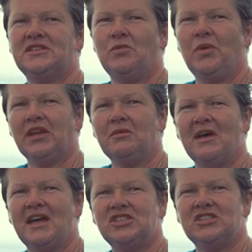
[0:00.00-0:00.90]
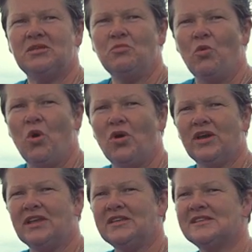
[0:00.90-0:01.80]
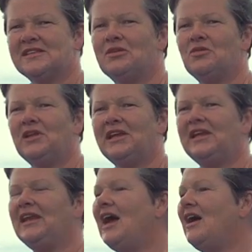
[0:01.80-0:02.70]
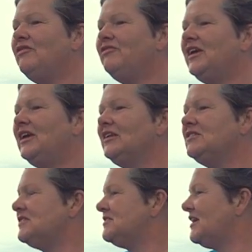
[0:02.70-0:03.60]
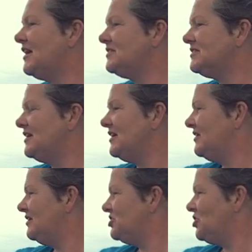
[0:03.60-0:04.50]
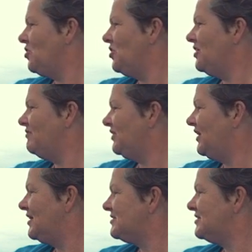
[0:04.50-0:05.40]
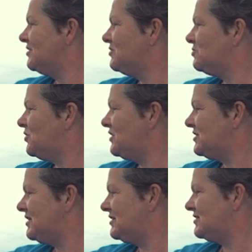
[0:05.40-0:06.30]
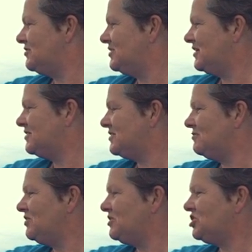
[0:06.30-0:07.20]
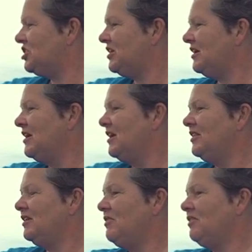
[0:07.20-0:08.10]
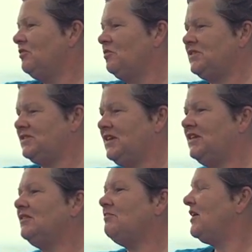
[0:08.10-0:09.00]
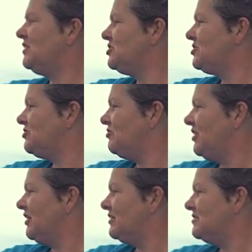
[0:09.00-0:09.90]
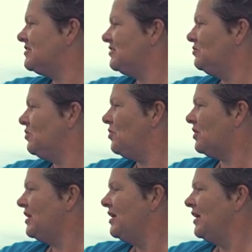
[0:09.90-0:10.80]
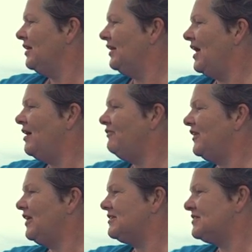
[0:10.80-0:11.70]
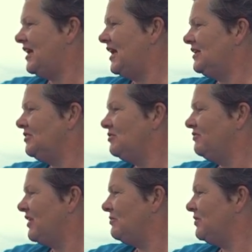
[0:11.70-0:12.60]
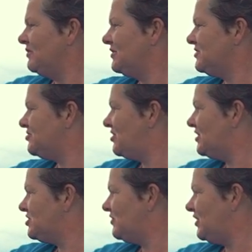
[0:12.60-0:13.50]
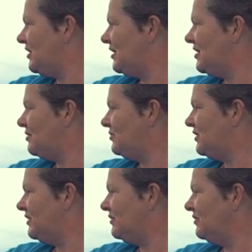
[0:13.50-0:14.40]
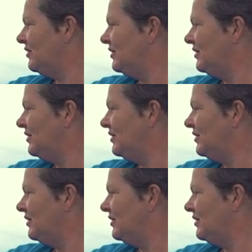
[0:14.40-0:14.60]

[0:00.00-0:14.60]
so we can imagine them walking slowly, laughing, discussing the joy of the lassie that was prettiest, who'd kissed them on the cheek, the amount of whisky they'd managed to drink and still walk, and laughing as they headed off up this stretch of area up here.